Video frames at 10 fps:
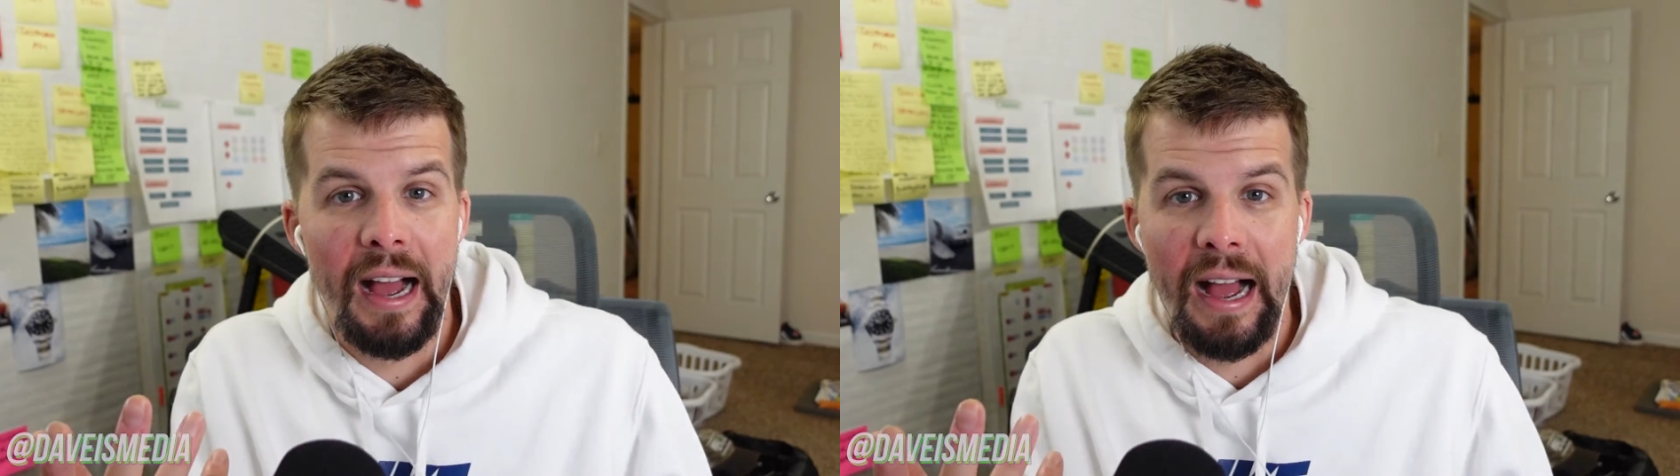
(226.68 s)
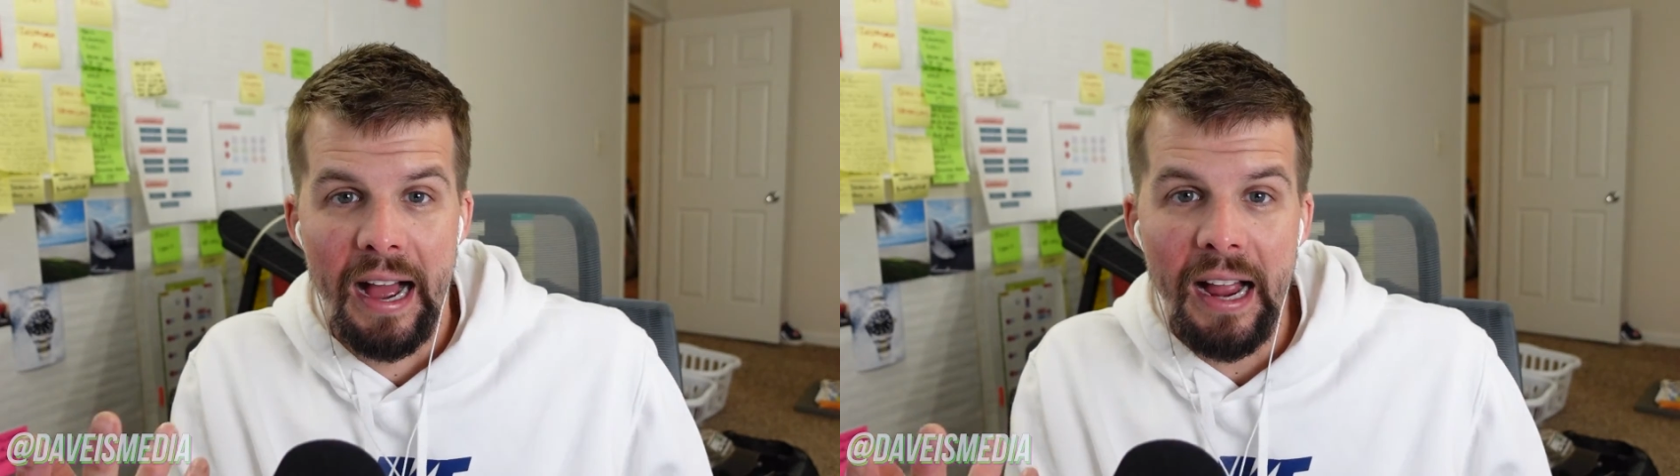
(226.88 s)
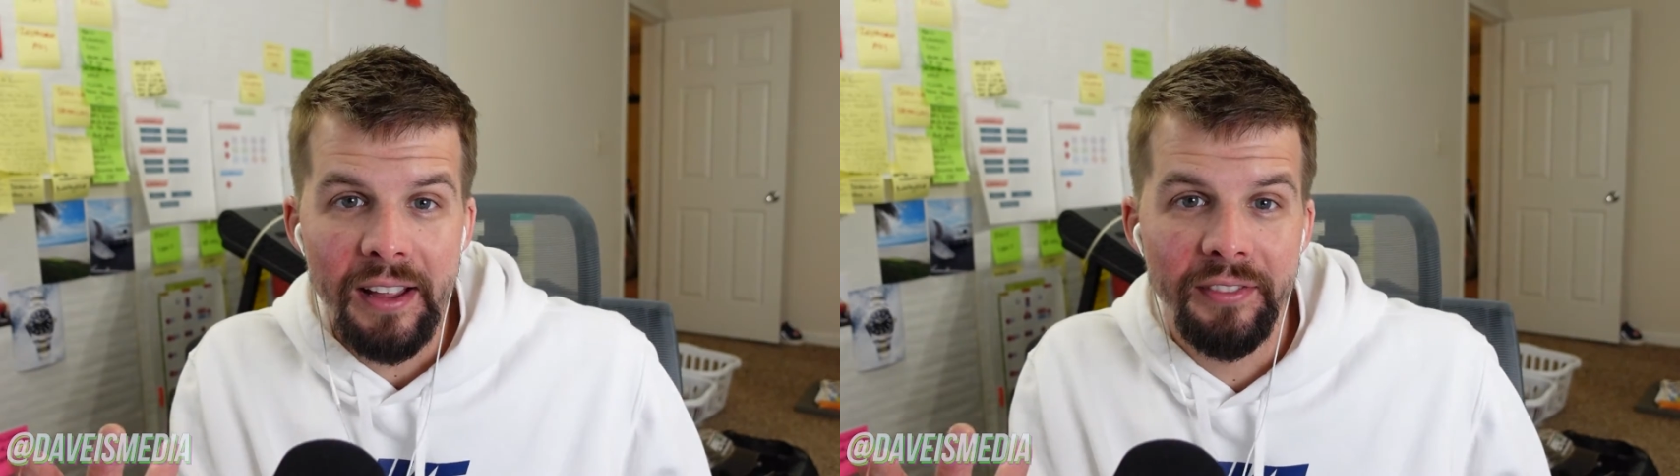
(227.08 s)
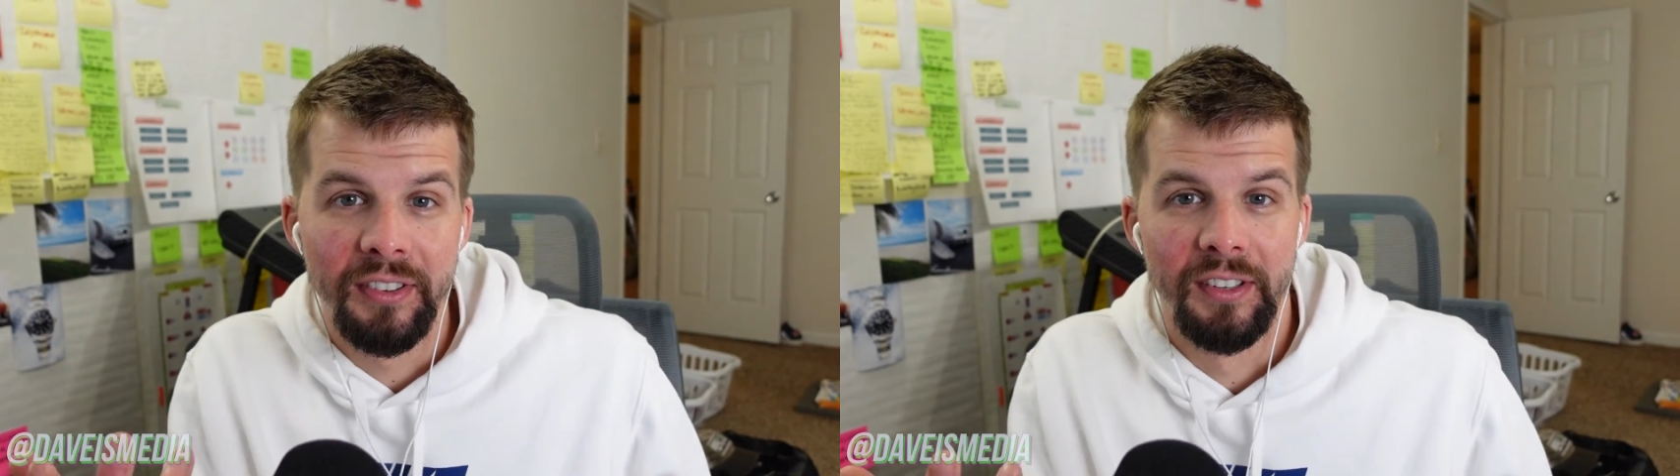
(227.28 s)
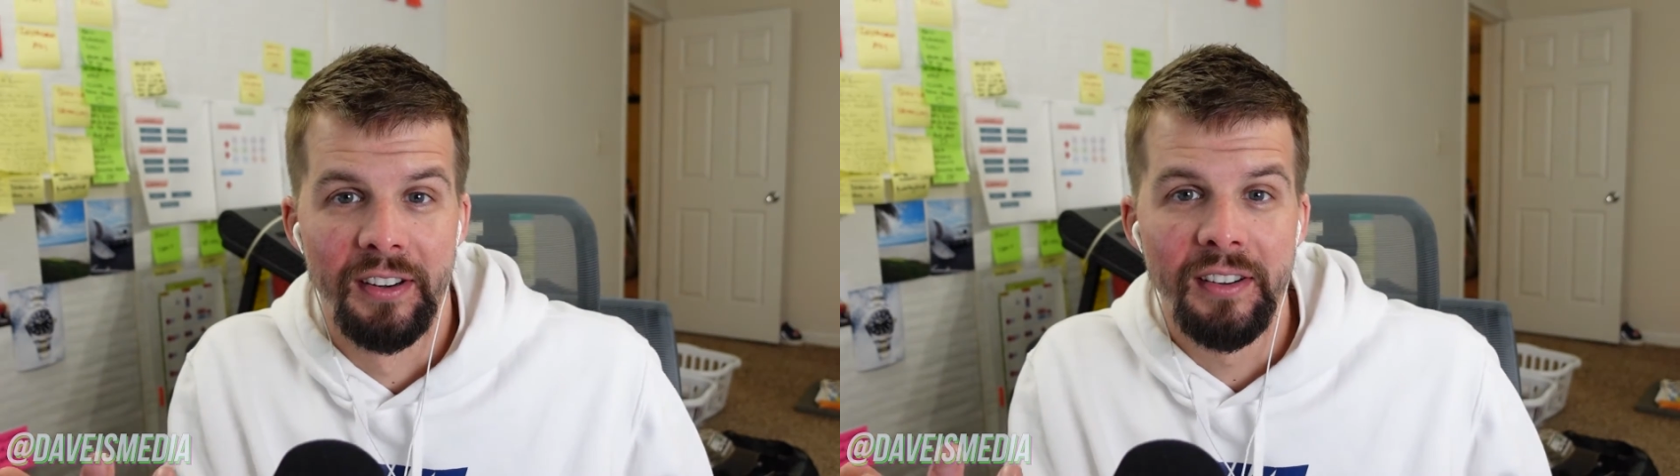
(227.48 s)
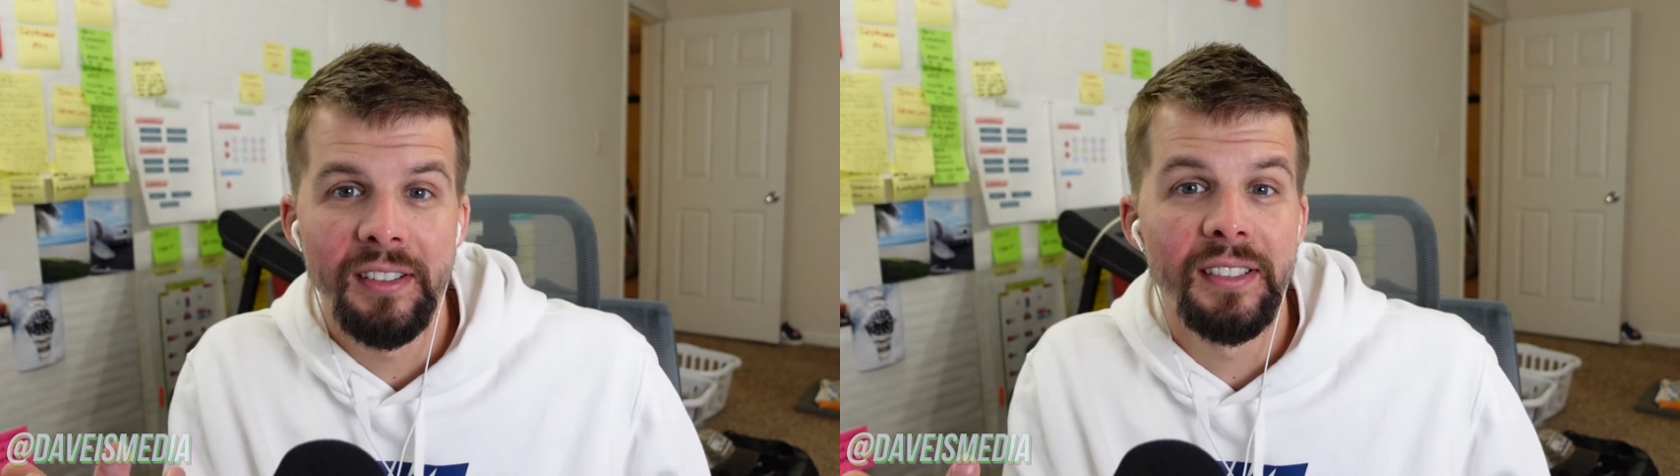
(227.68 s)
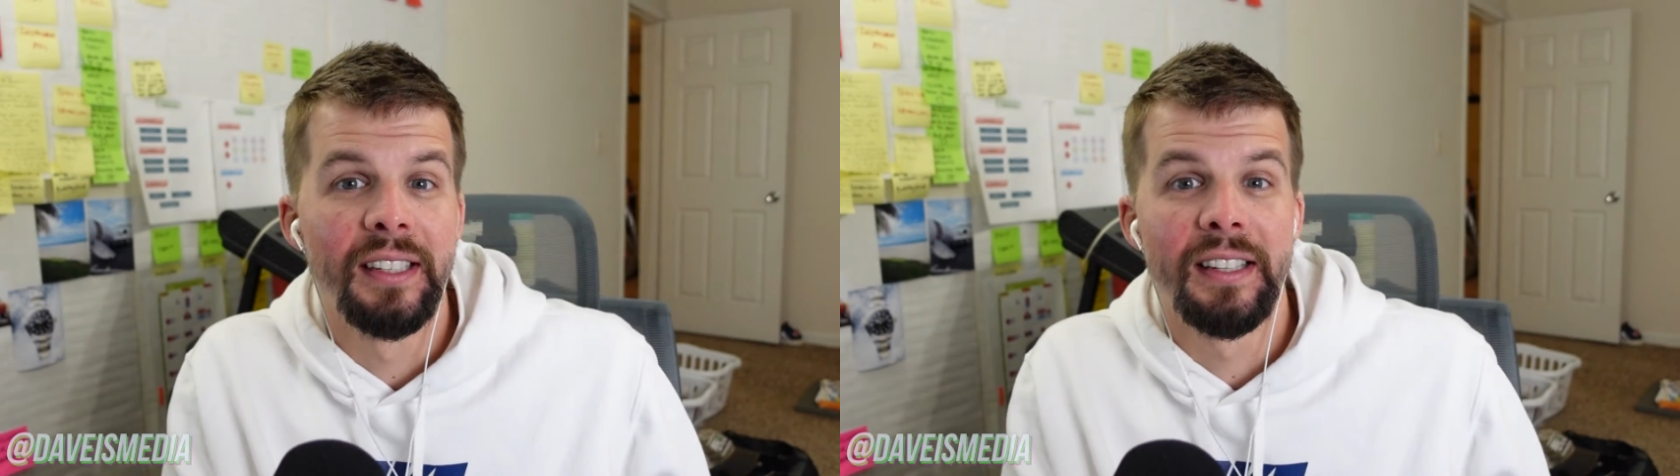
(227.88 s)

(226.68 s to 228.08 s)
I've learned that